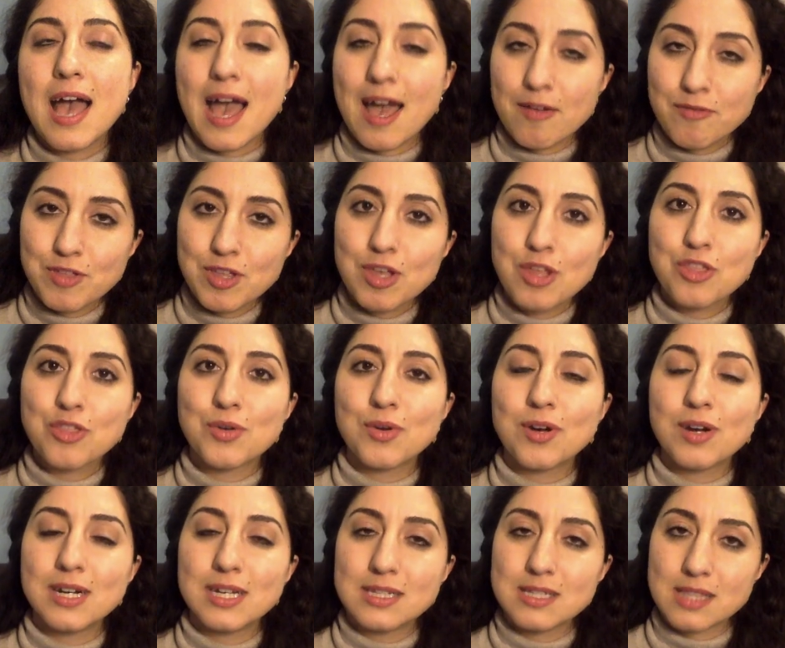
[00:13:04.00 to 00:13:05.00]
have the
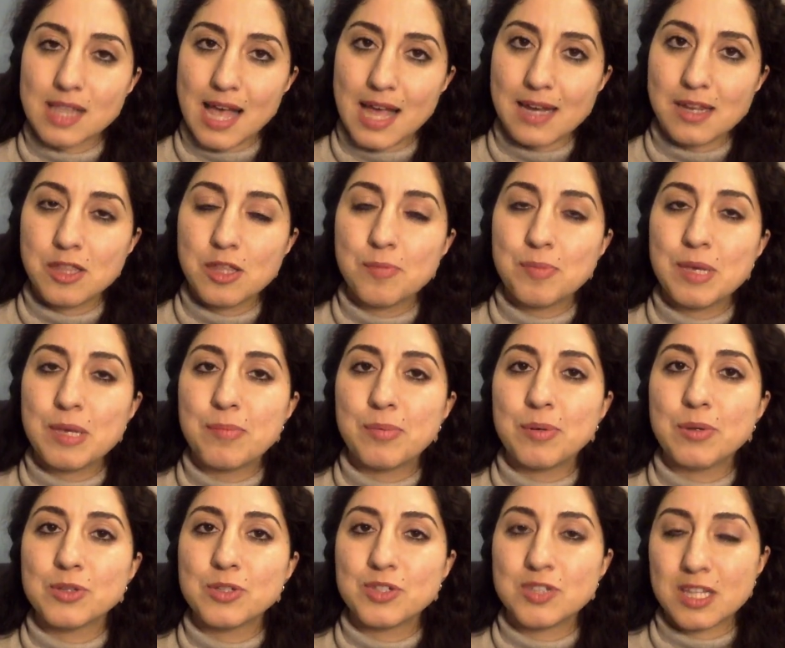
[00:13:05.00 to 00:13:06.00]
authorities lie to the
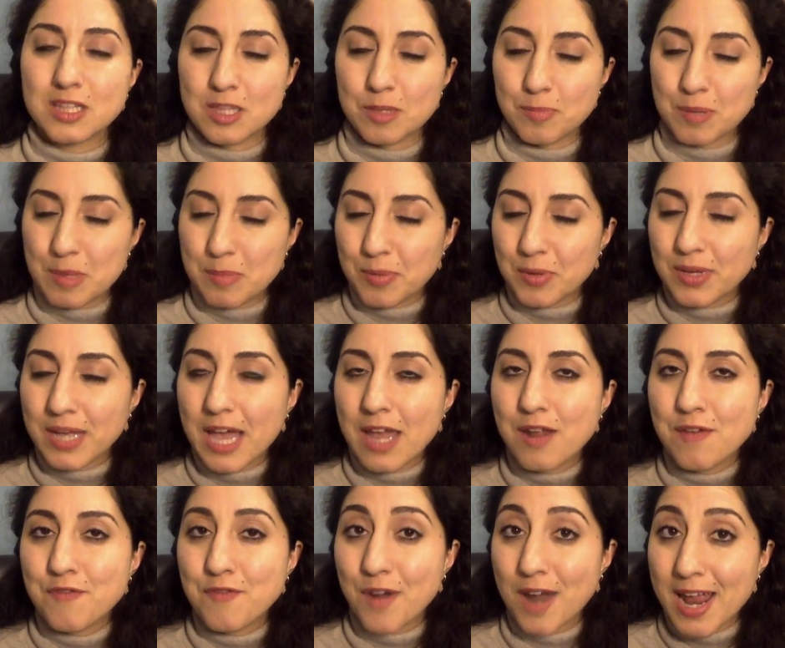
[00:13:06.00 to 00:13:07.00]
people so that the people get
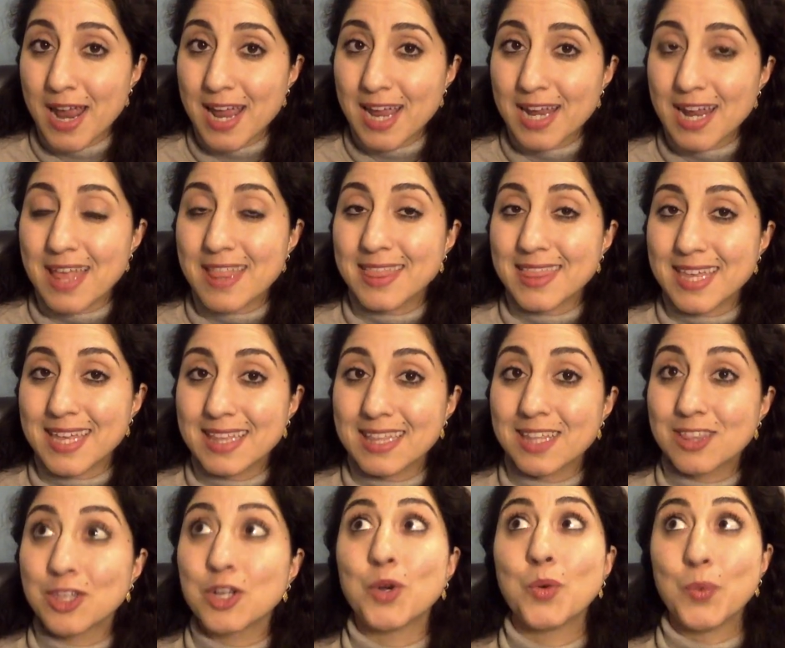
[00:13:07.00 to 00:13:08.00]
afraid and think that
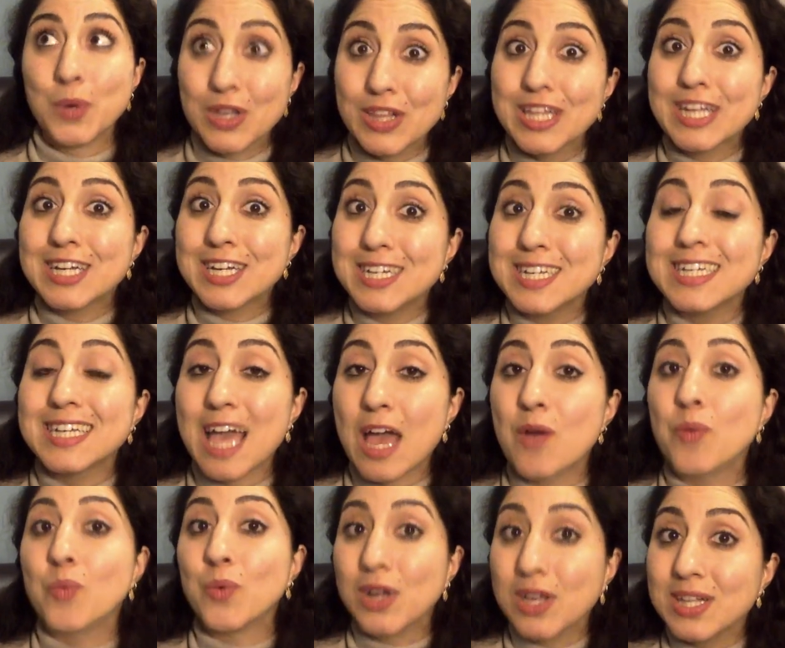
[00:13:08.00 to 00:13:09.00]
they're really going to
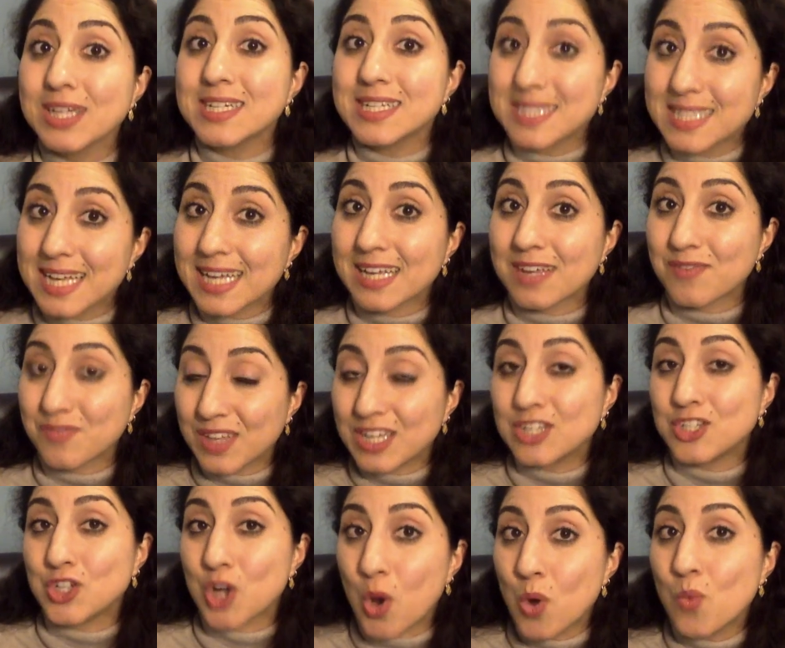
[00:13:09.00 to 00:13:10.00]
get really sick if they
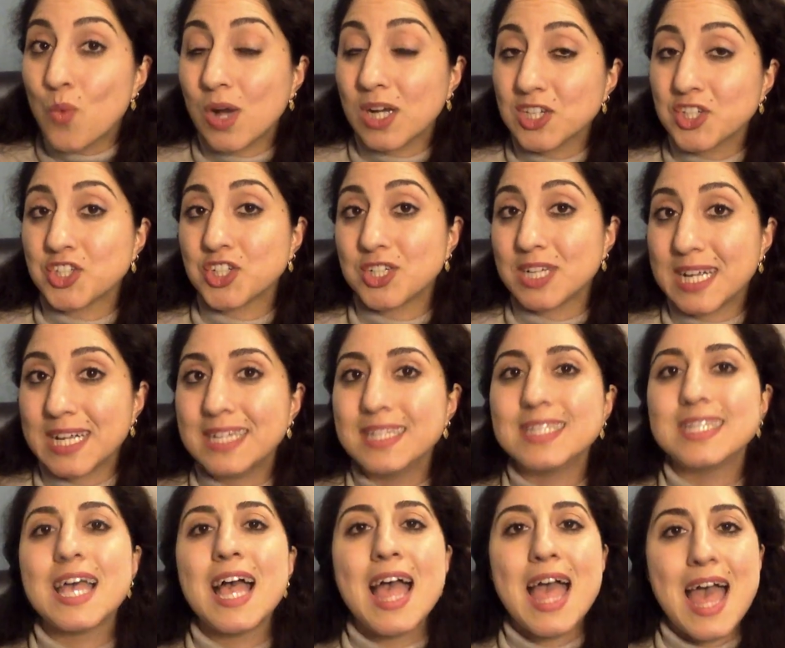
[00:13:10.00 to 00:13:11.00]
don't wash their hands,
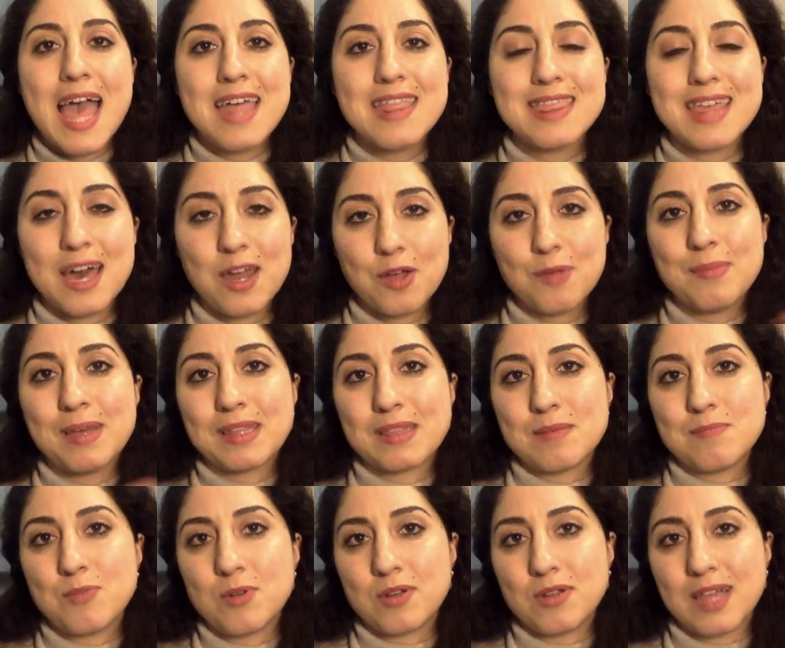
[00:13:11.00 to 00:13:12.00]
and that'll make them
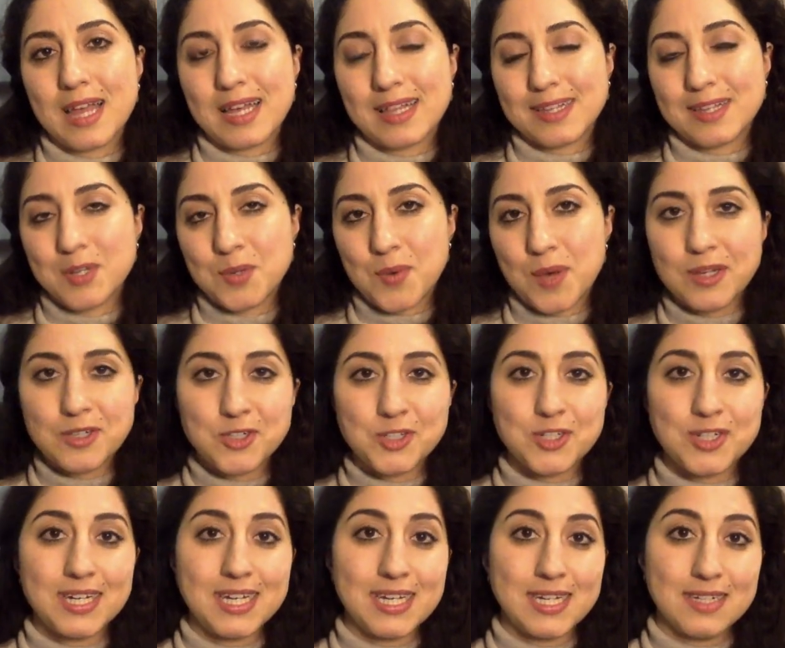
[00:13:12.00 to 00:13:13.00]
more likely to wash their
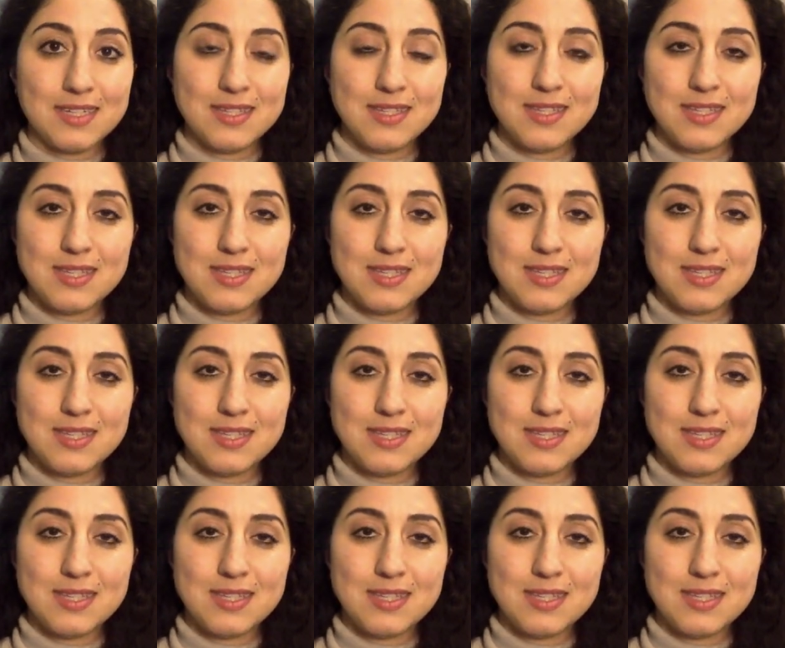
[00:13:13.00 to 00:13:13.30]
hands.